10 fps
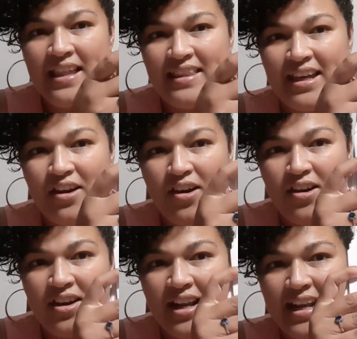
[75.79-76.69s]
They
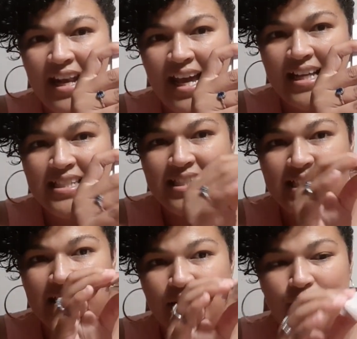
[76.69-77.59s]
are
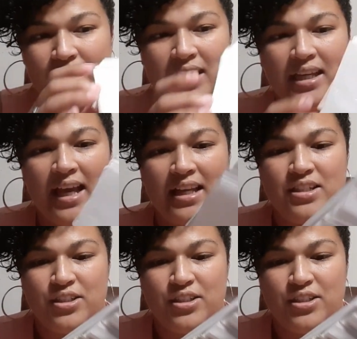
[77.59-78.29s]
nasty looking and